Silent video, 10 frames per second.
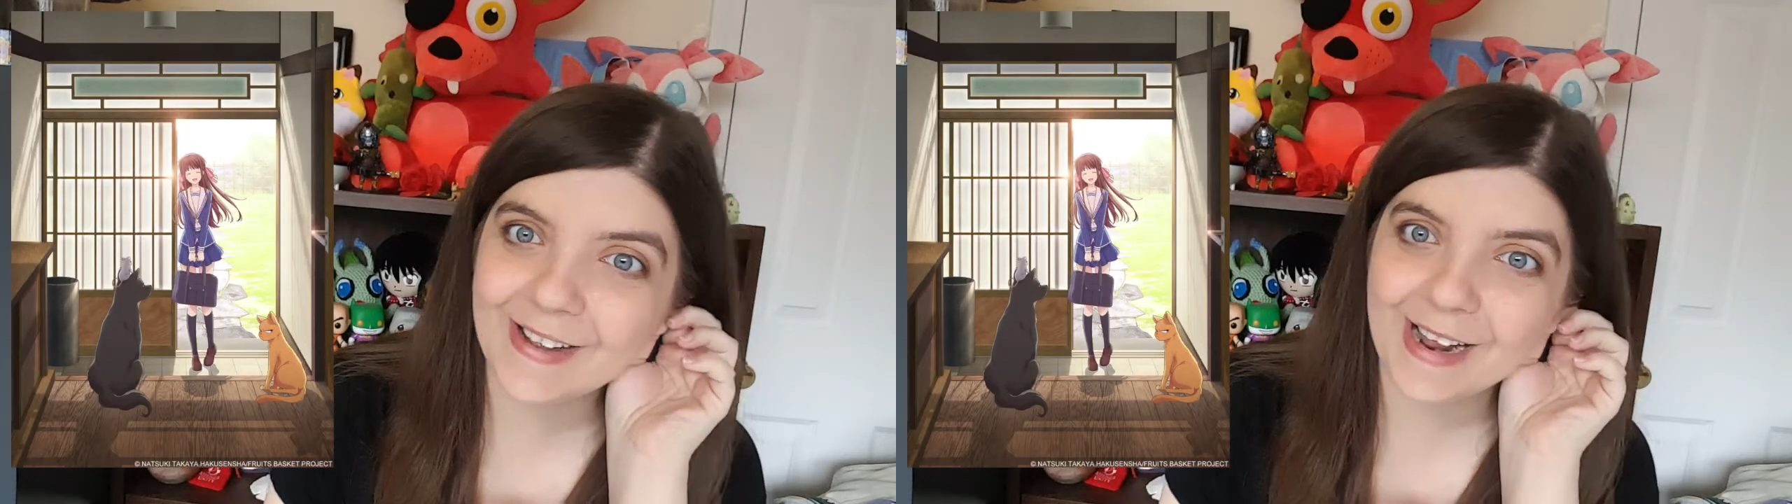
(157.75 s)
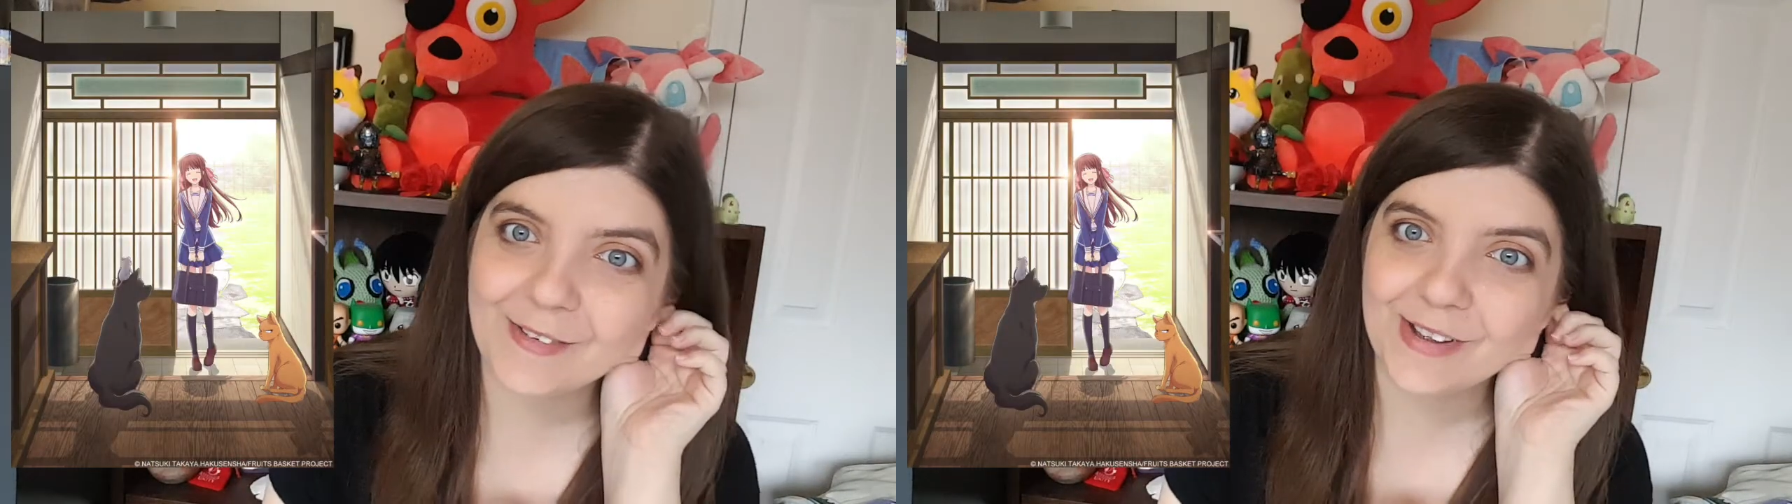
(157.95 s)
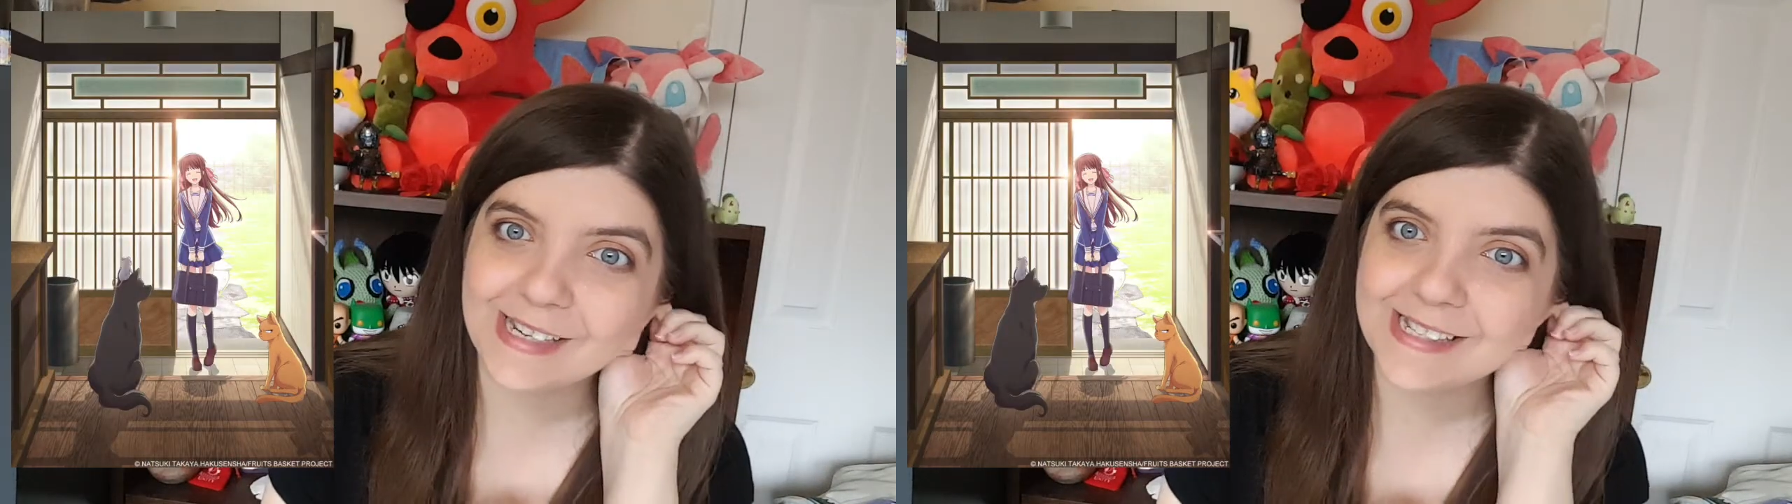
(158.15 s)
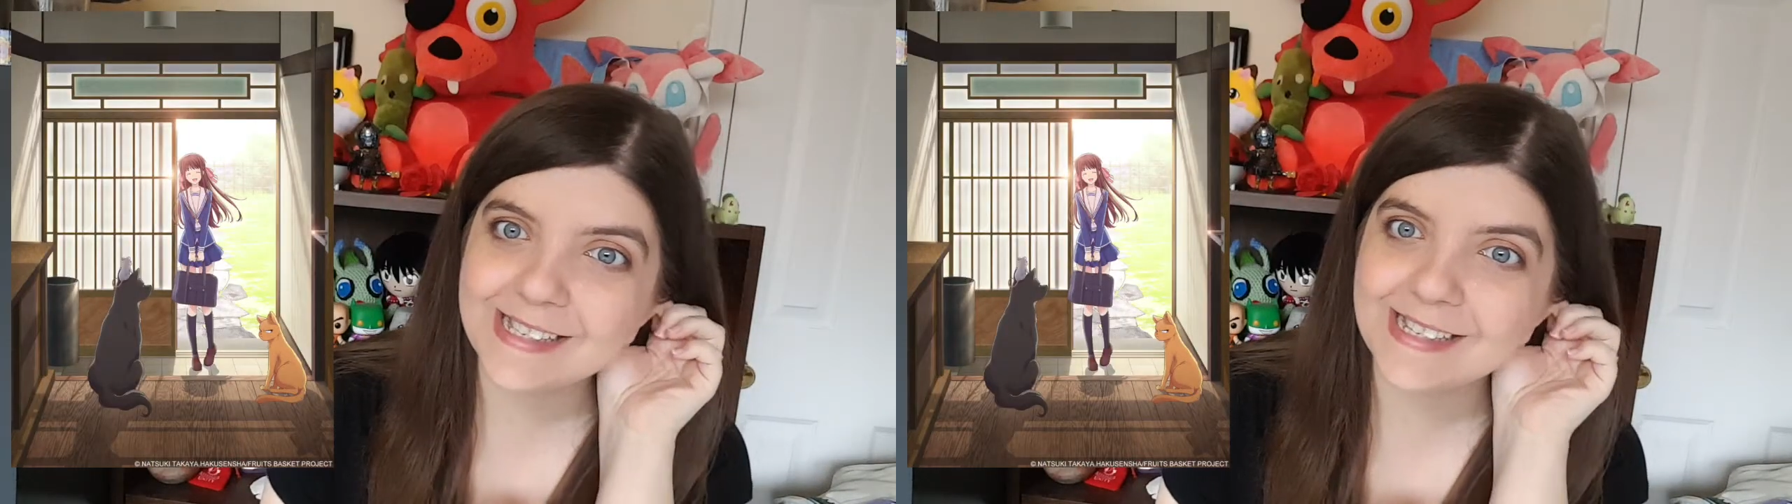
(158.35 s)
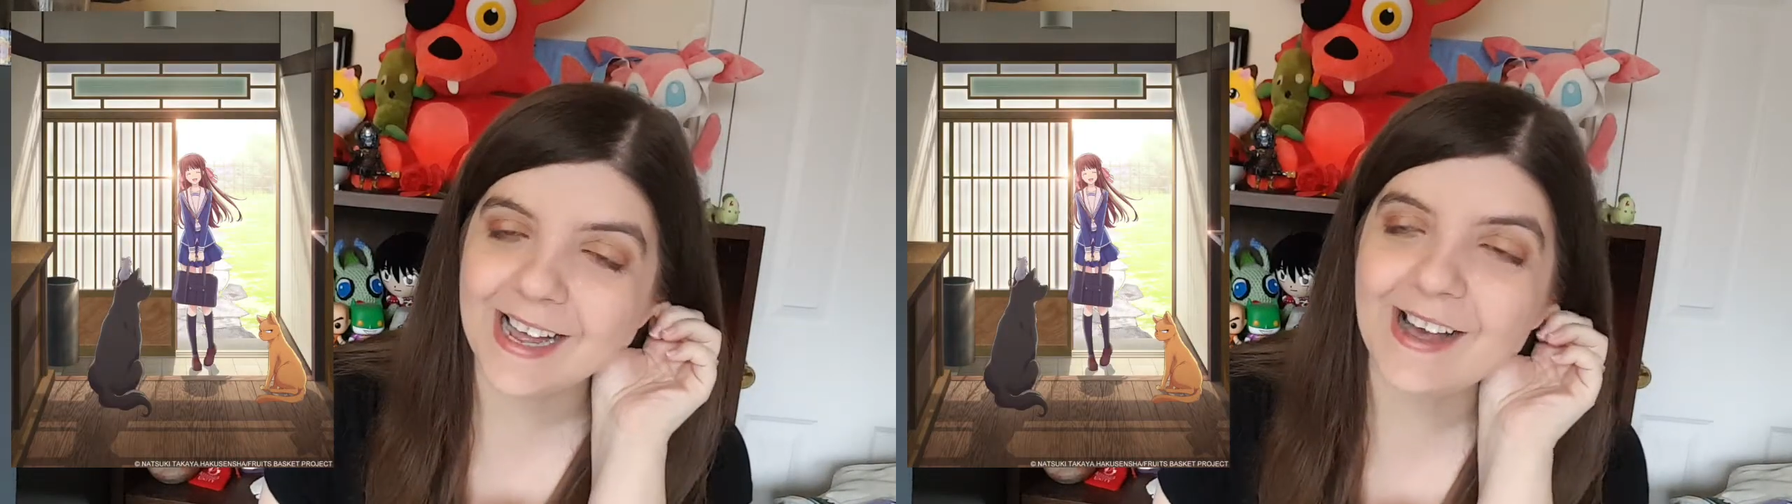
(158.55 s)

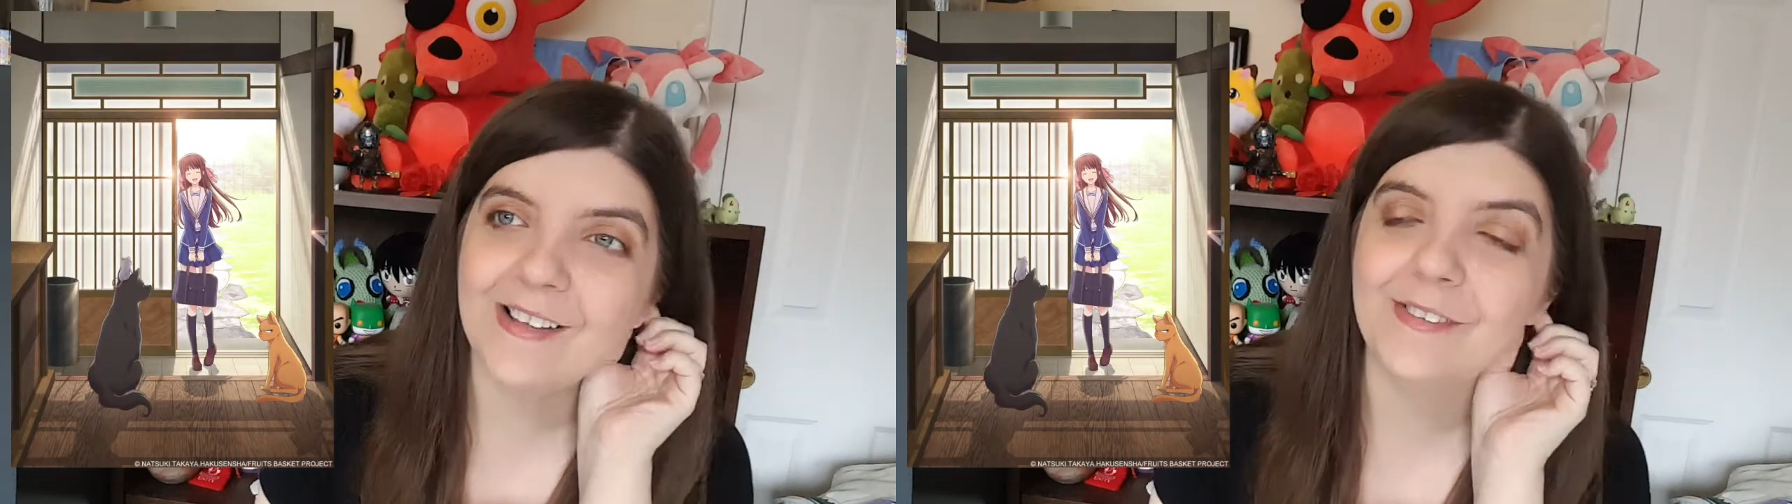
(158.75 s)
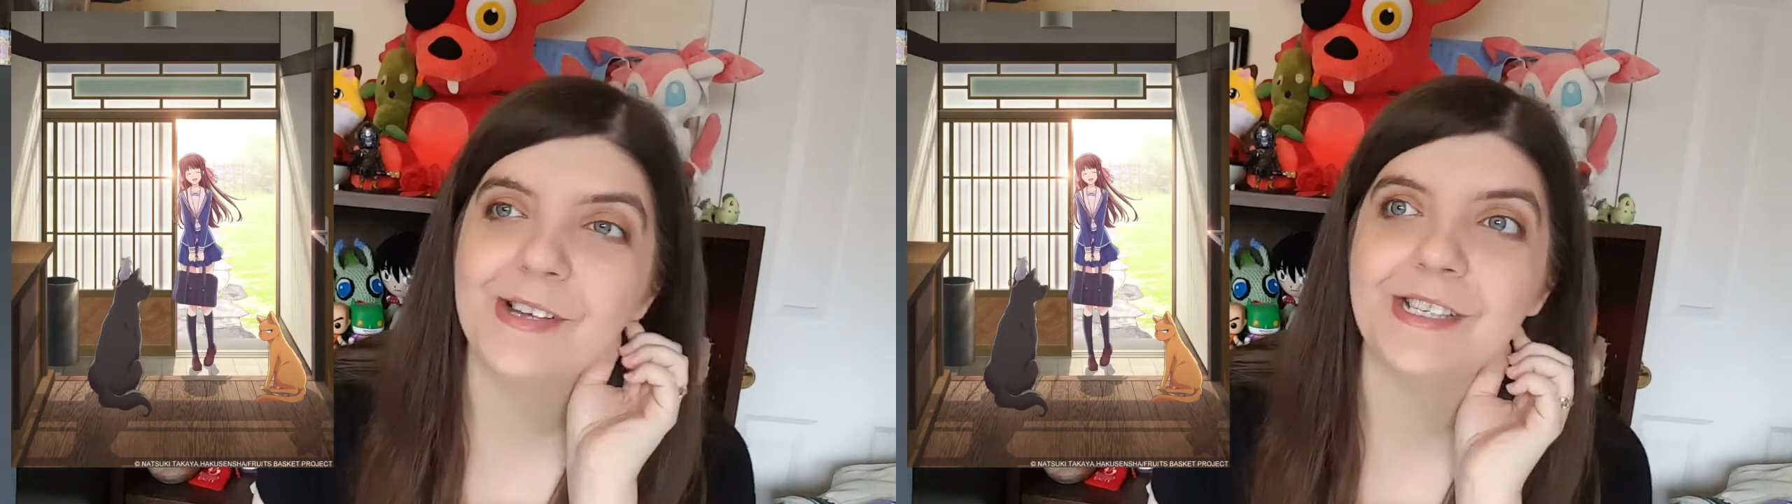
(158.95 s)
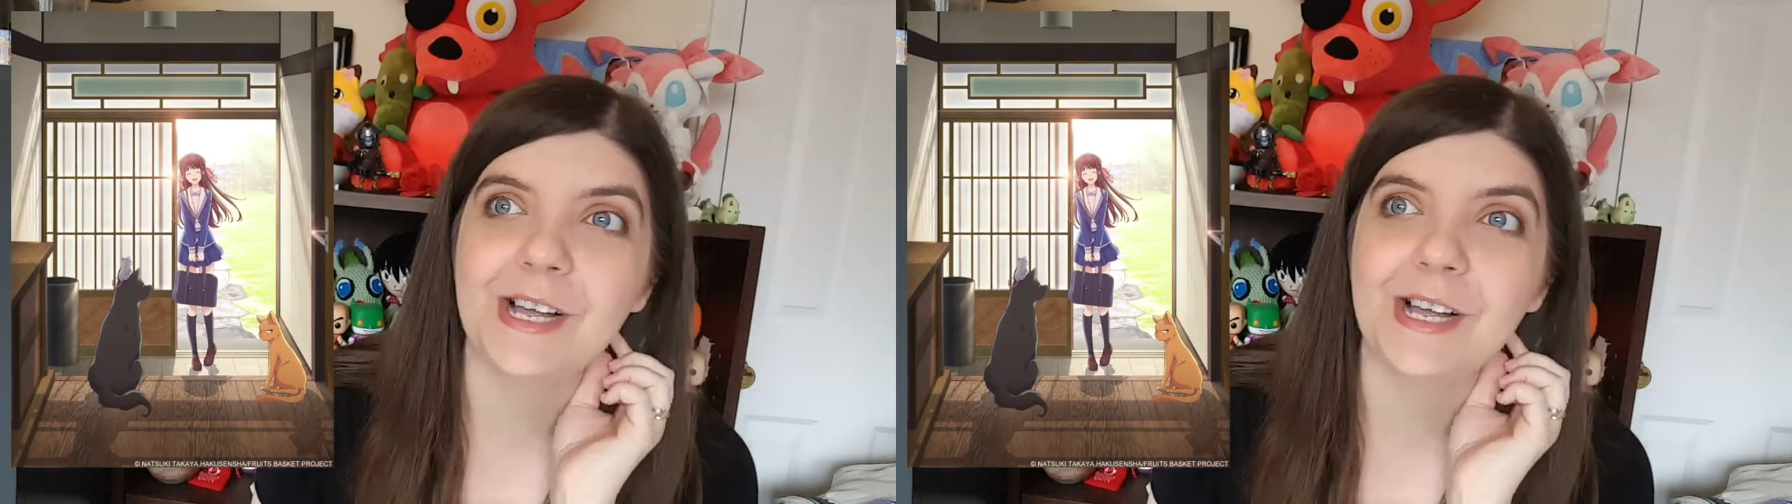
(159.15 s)
animation style, which